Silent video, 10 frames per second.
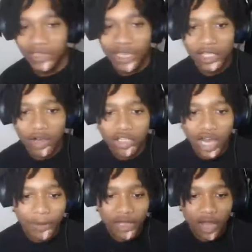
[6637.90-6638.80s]
I told
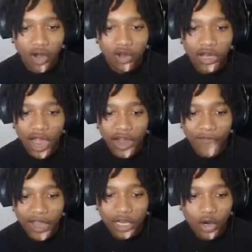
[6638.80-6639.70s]
y'all, bro. Like, oh God,
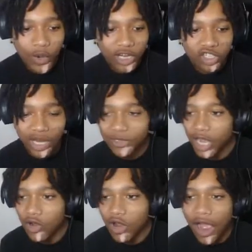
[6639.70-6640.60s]
if I get a quicker jump
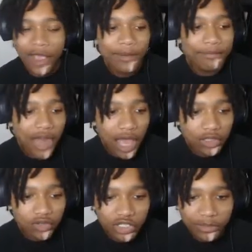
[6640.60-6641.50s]
shot on, I am
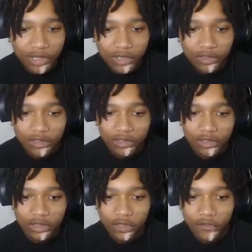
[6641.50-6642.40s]
not losing, bro.
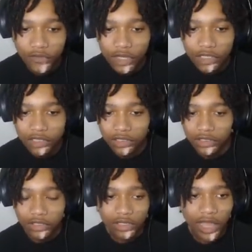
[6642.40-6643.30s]
The fuck?
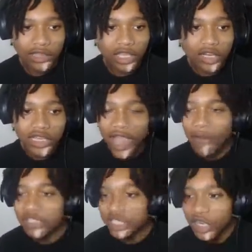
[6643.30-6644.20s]
Like literally,
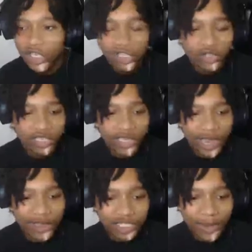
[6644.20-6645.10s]
I was literally losing
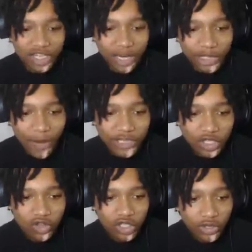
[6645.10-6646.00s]
games because my jump shot was
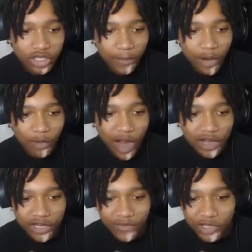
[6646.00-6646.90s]
so slow to the point where I
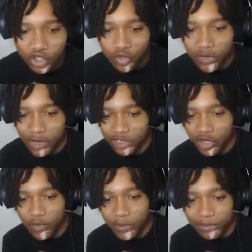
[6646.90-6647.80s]
couldn't even shoot when I was
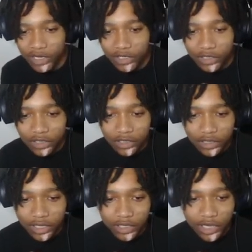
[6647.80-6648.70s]
open, bro.
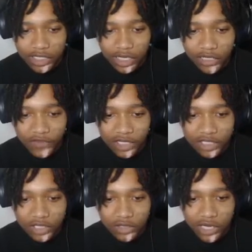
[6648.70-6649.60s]
Like that's how fucking
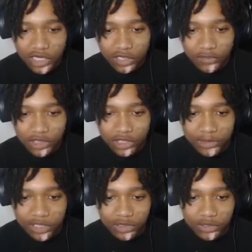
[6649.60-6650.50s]
slow that shit was,
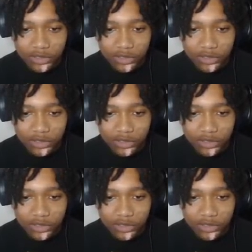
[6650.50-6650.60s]
bro.